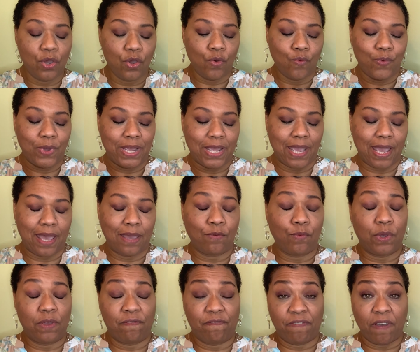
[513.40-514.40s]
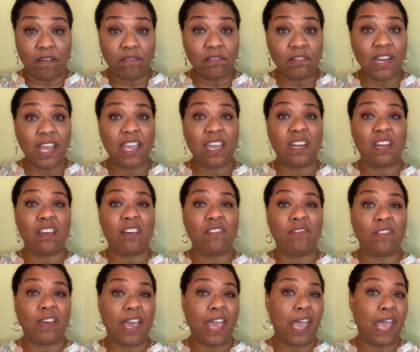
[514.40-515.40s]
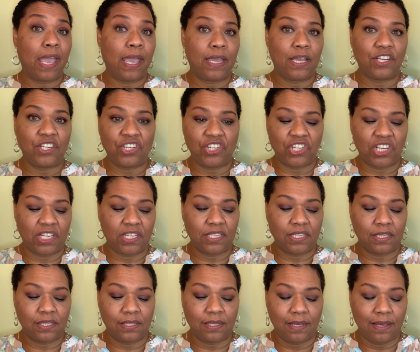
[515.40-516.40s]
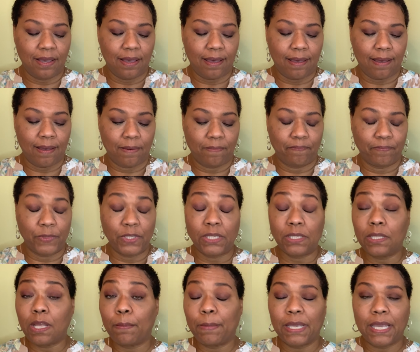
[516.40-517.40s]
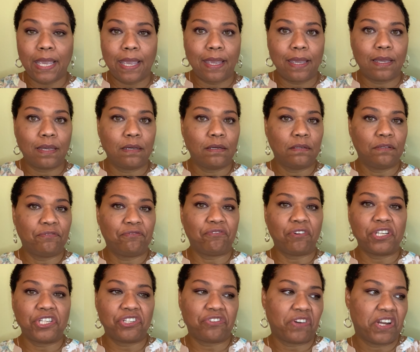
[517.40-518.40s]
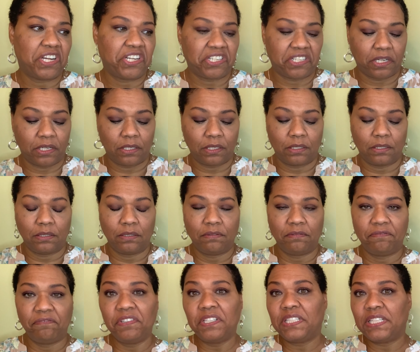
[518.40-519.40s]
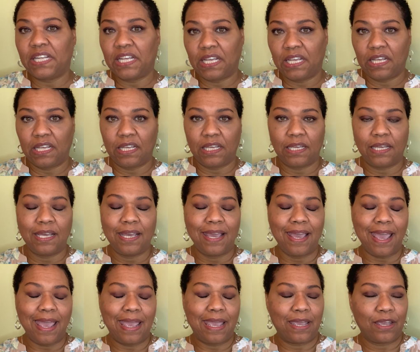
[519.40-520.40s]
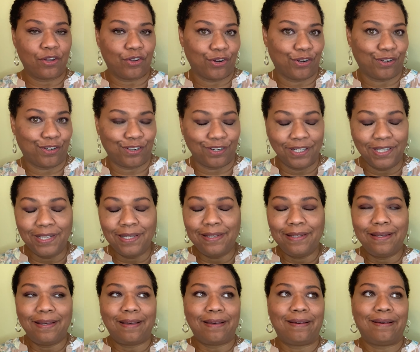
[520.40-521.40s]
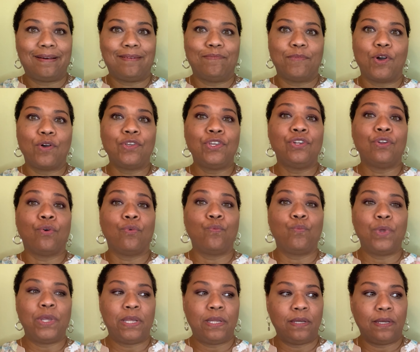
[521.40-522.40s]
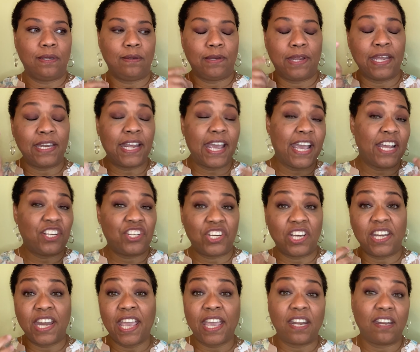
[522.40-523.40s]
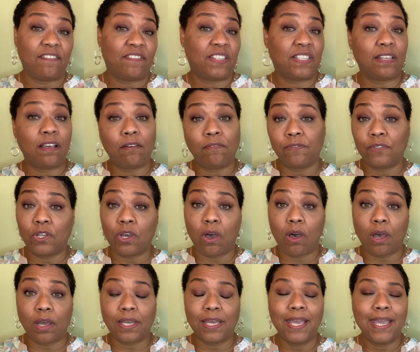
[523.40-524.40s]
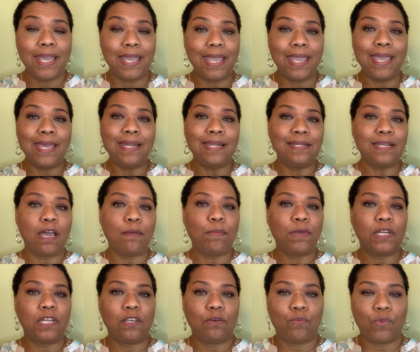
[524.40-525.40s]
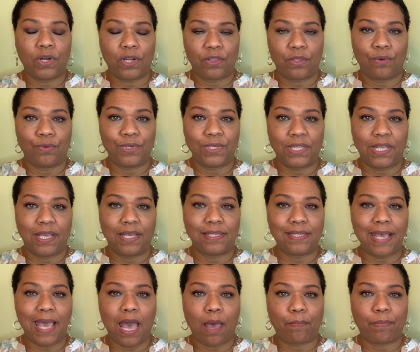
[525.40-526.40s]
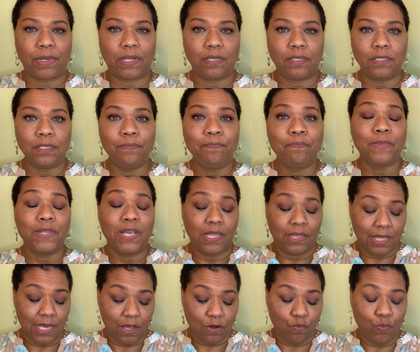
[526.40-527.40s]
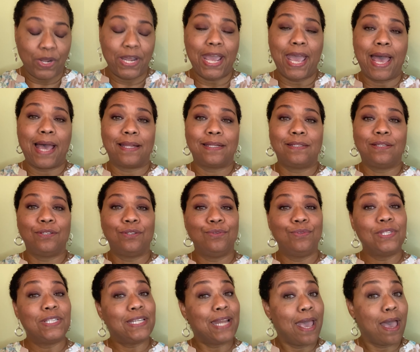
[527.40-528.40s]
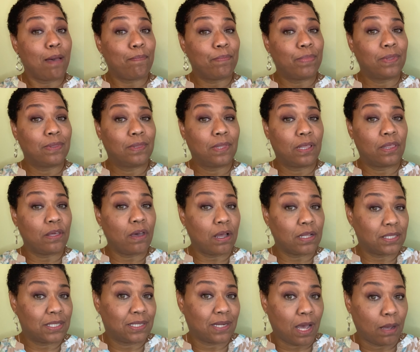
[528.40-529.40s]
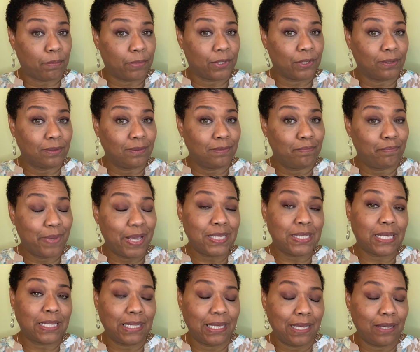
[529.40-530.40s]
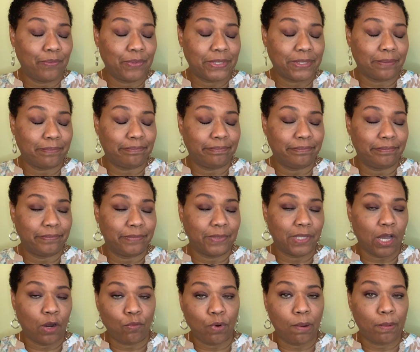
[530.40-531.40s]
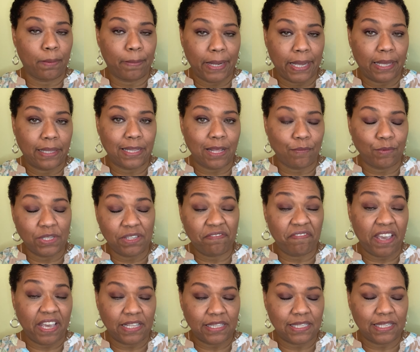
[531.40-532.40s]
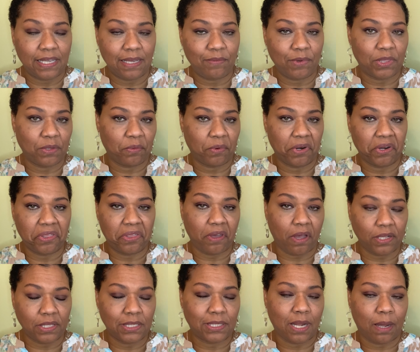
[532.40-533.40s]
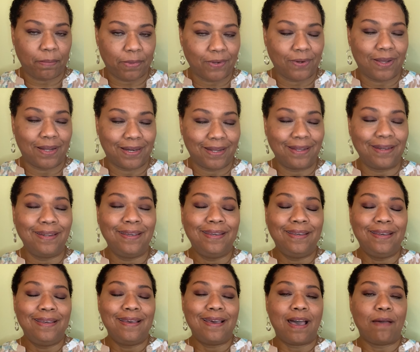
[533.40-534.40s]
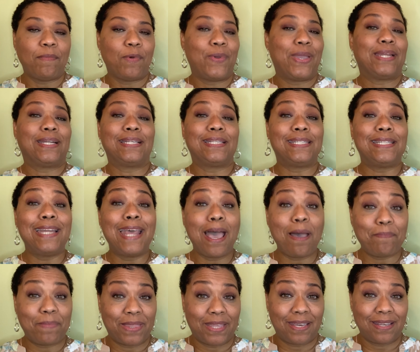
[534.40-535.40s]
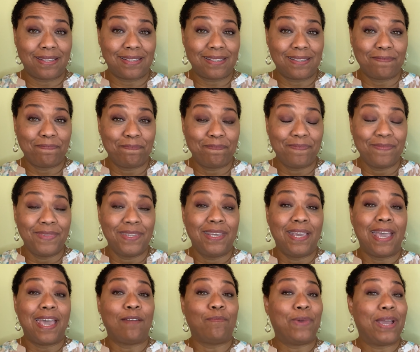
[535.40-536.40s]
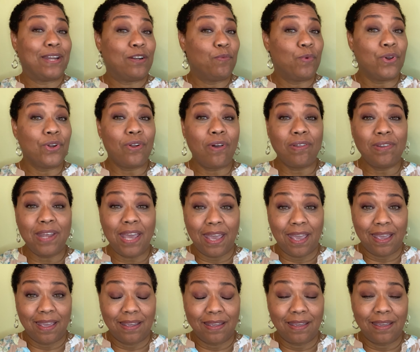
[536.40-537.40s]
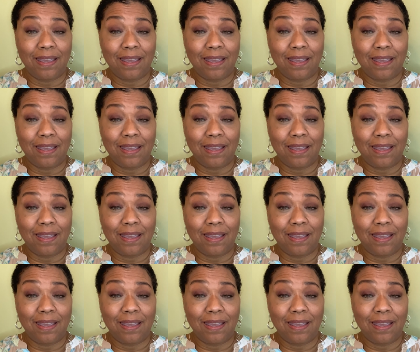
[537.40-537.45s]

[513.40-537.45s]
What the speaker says: We felt negative, anxious, stomach ache, frustration, fatigue, anger. We engaged in negative self-talk. Anytime any one of those things happened, then we had to snap the thought stopper. Basically, it was a rubber band that was fancy with the word thought stopper on it. We had to snap this, and we had to wear it all day.